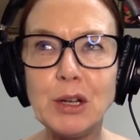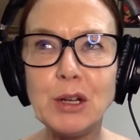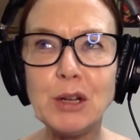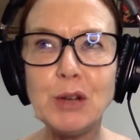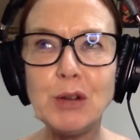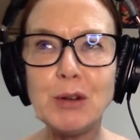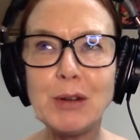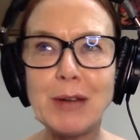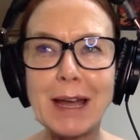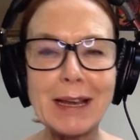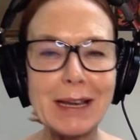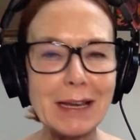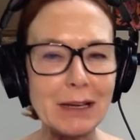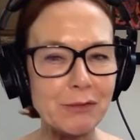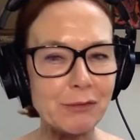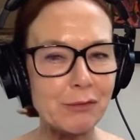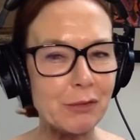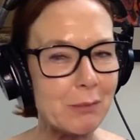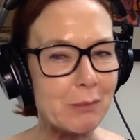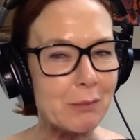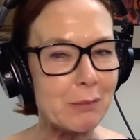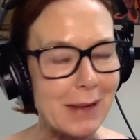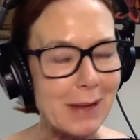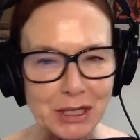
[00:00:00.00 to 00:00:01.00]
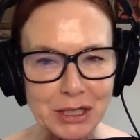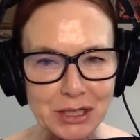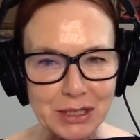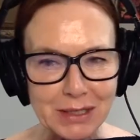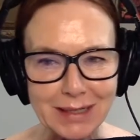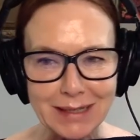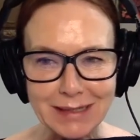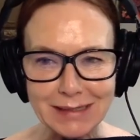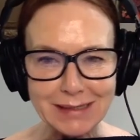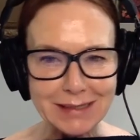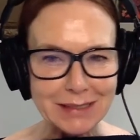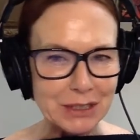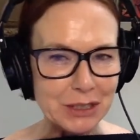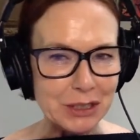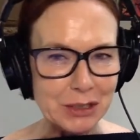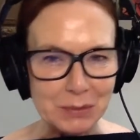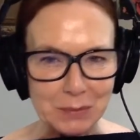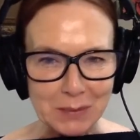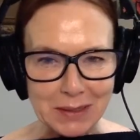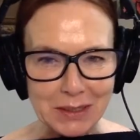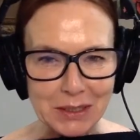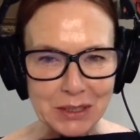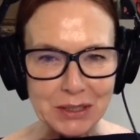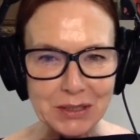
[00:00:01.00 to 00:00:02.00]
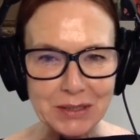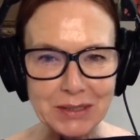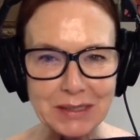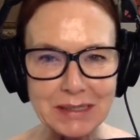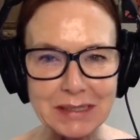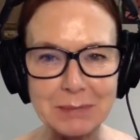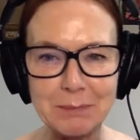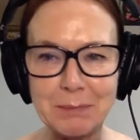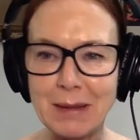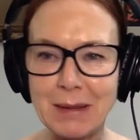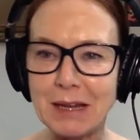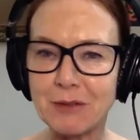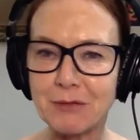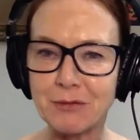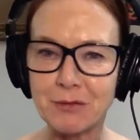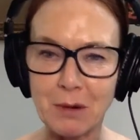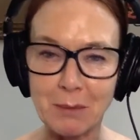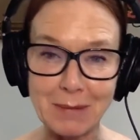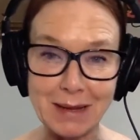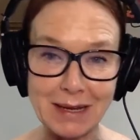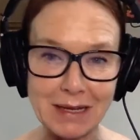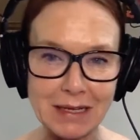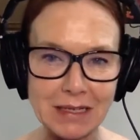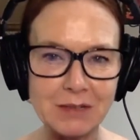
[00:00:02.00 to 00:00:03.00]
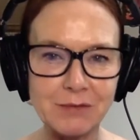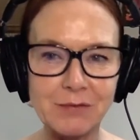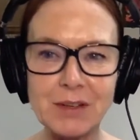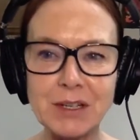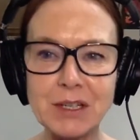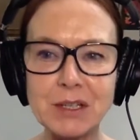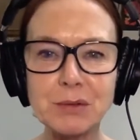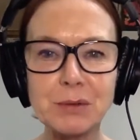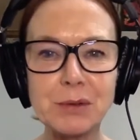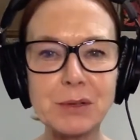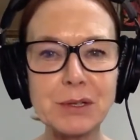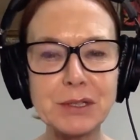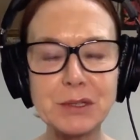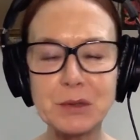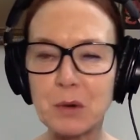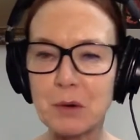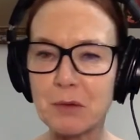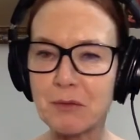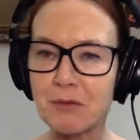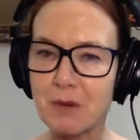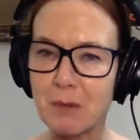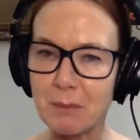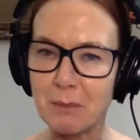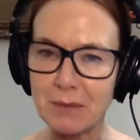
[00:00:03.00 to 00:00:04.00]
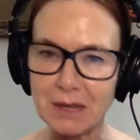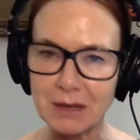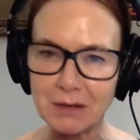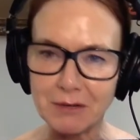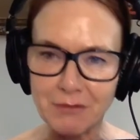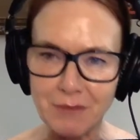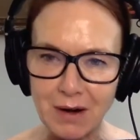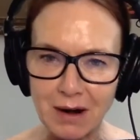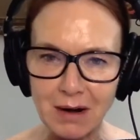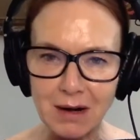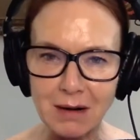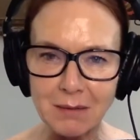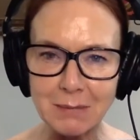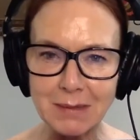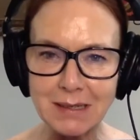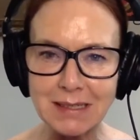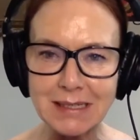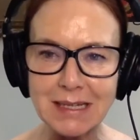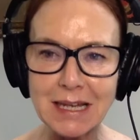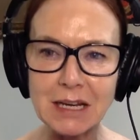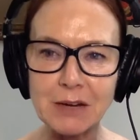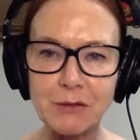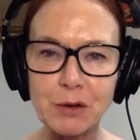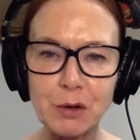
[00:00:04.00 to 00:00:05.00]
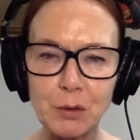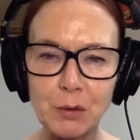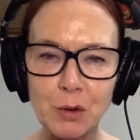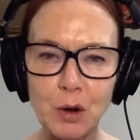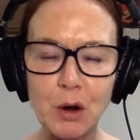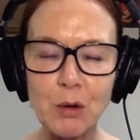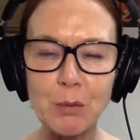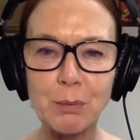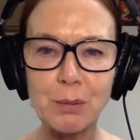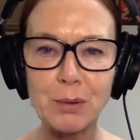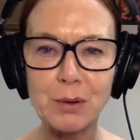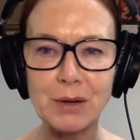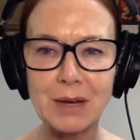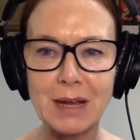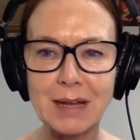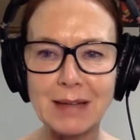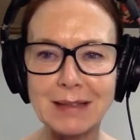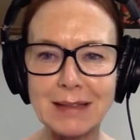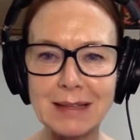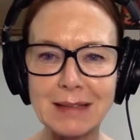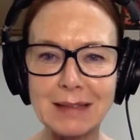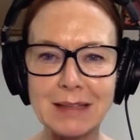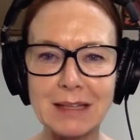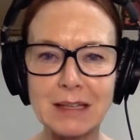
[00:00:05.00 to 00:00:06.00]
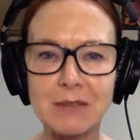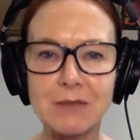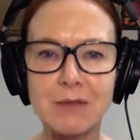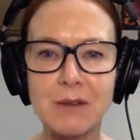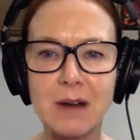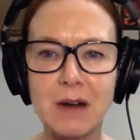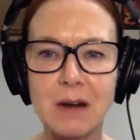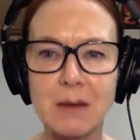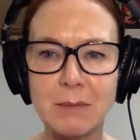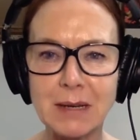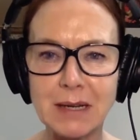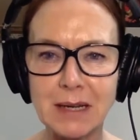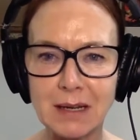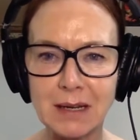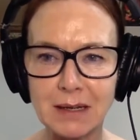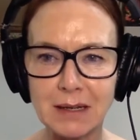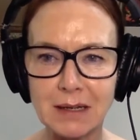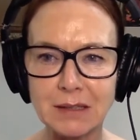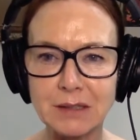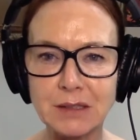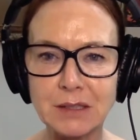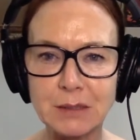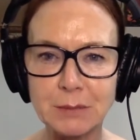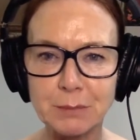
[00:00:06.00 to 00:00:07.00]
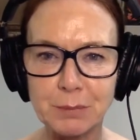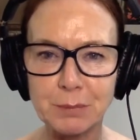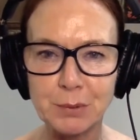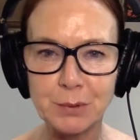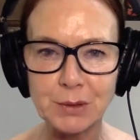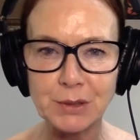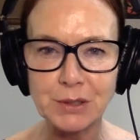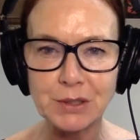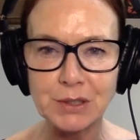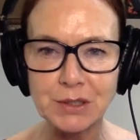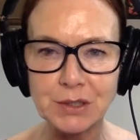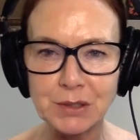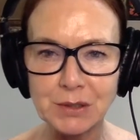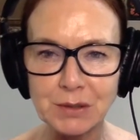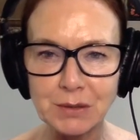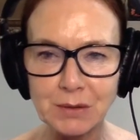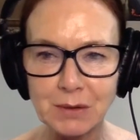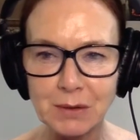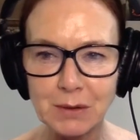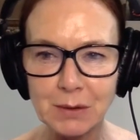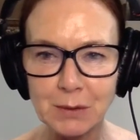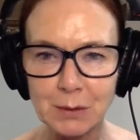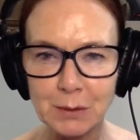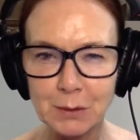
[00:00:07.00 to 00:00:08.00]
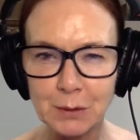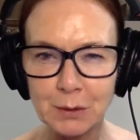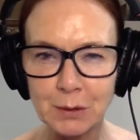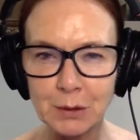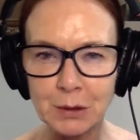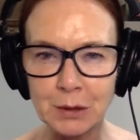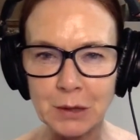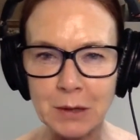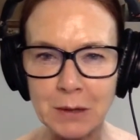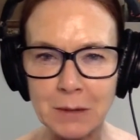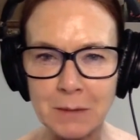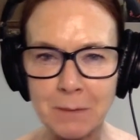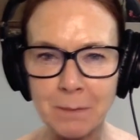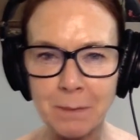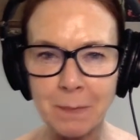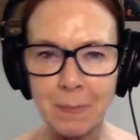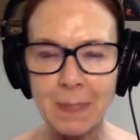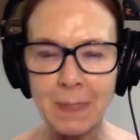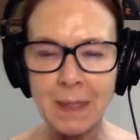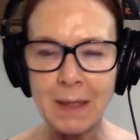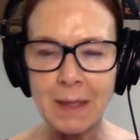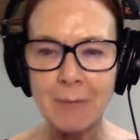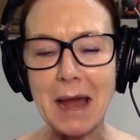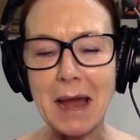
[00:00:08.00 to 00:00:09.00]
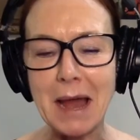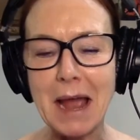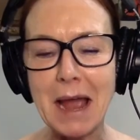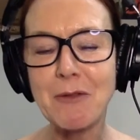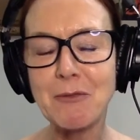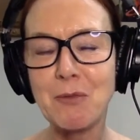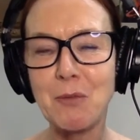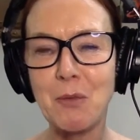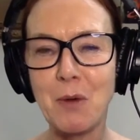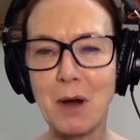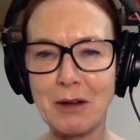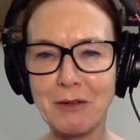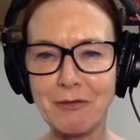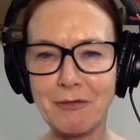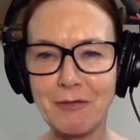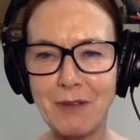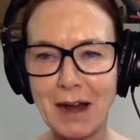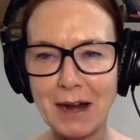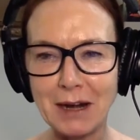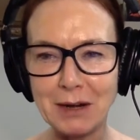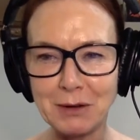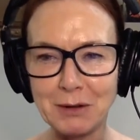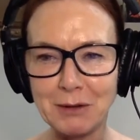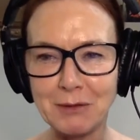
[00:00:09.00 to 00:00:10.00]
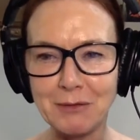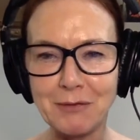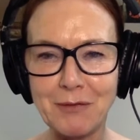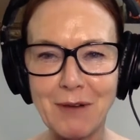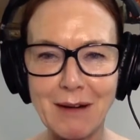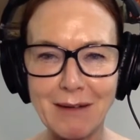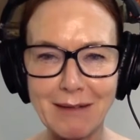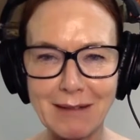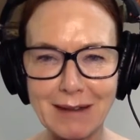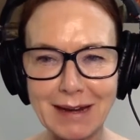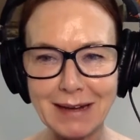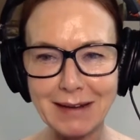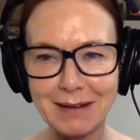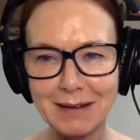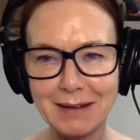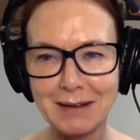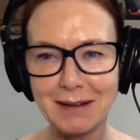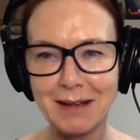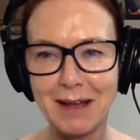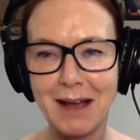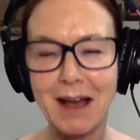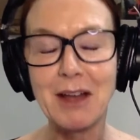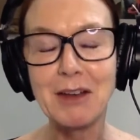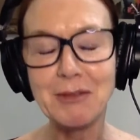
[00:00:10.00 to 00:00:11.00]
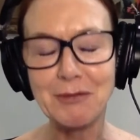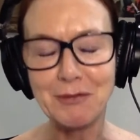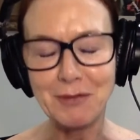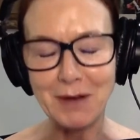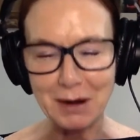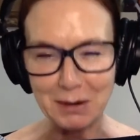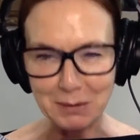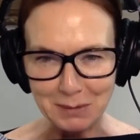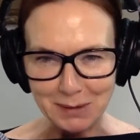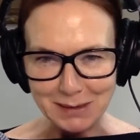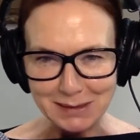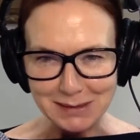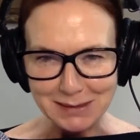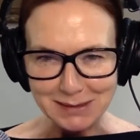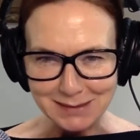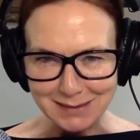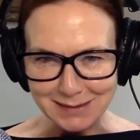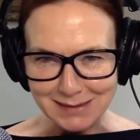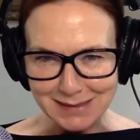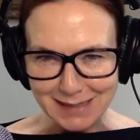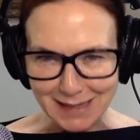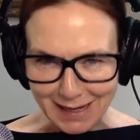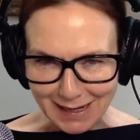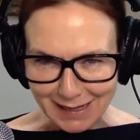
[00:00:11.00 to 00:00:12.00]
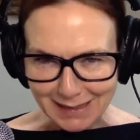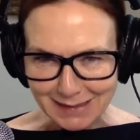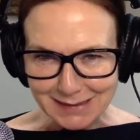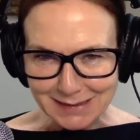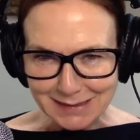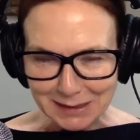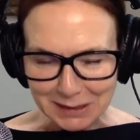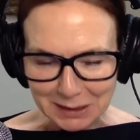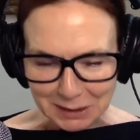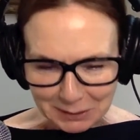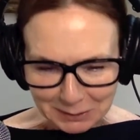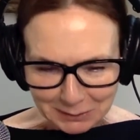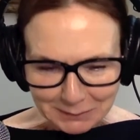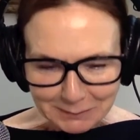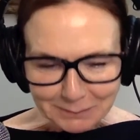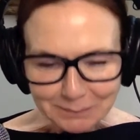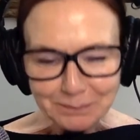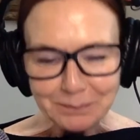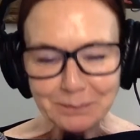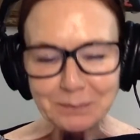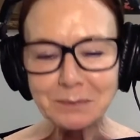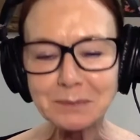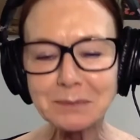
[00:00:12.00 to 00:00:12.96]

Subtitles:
you get information in situations, be it from individuals or from the environment. And if you're open, I think the environment can support you, But I have one final, very unfair question to ask you.